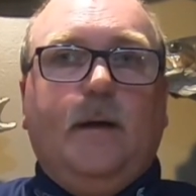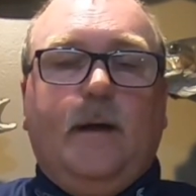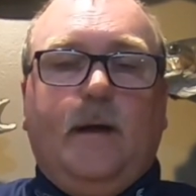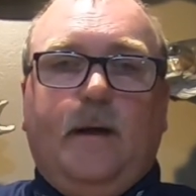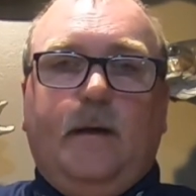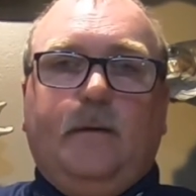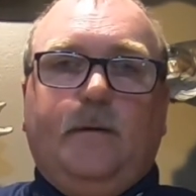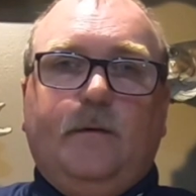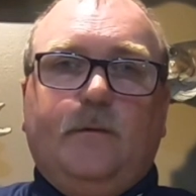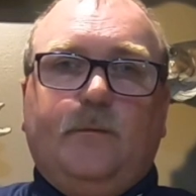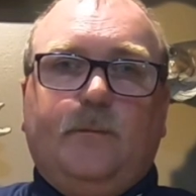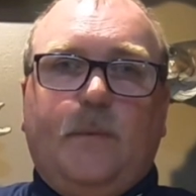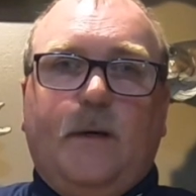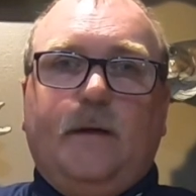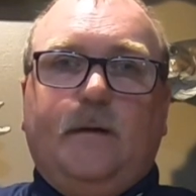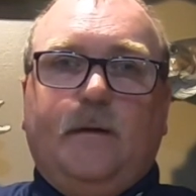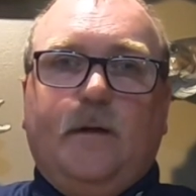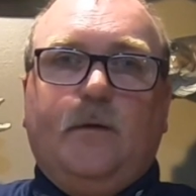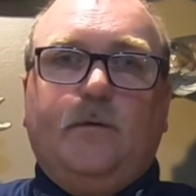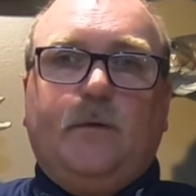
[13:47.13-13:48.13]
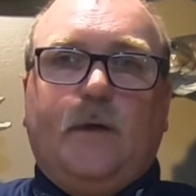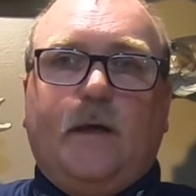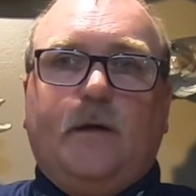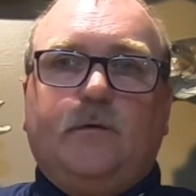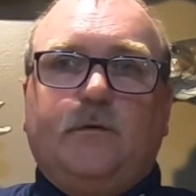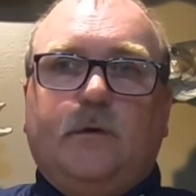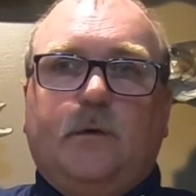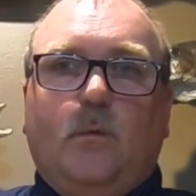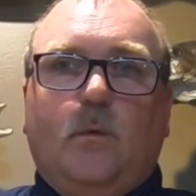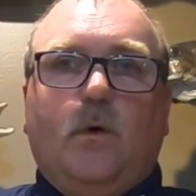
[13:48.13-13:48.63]
hey, this bait does
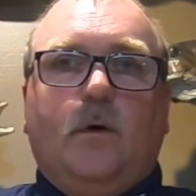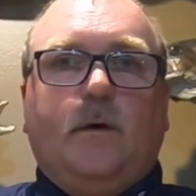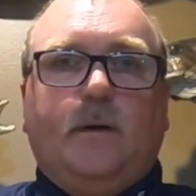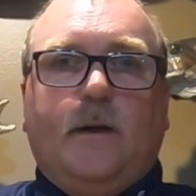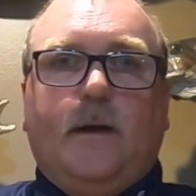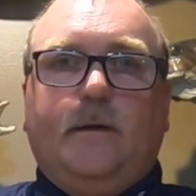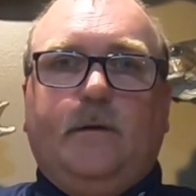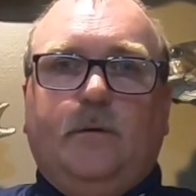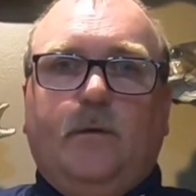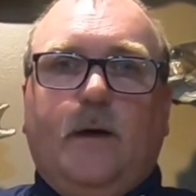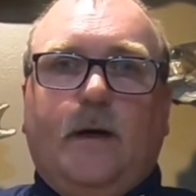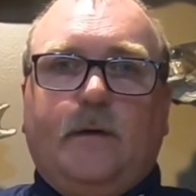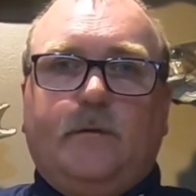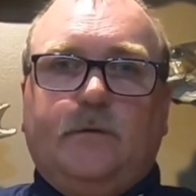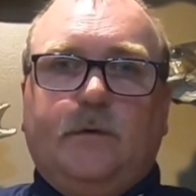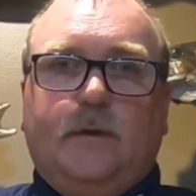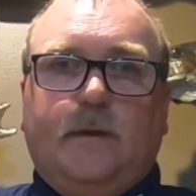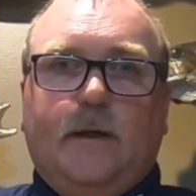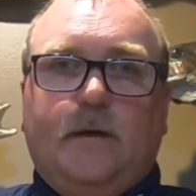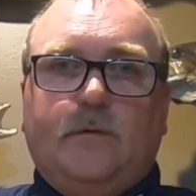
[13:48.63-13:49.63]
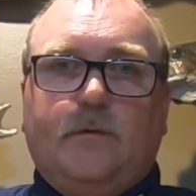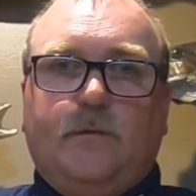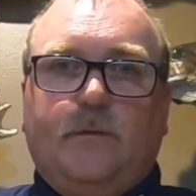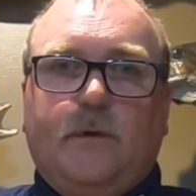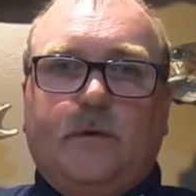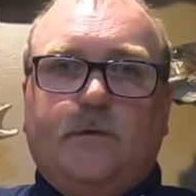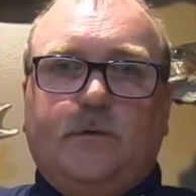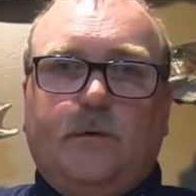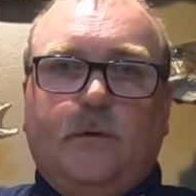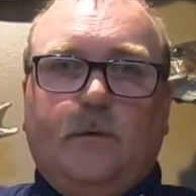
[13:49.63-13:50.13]
actually work and I do actually catch
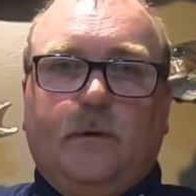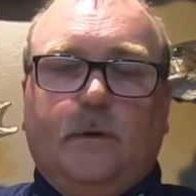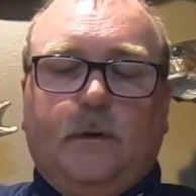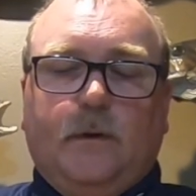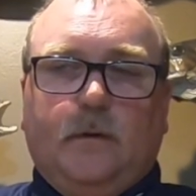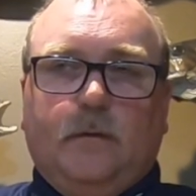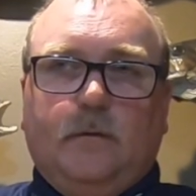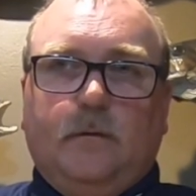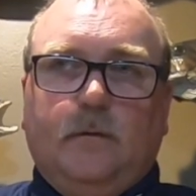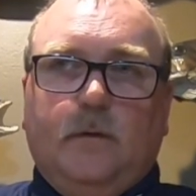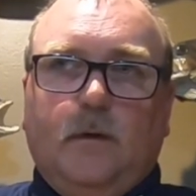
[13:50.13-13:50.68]
fish doing it.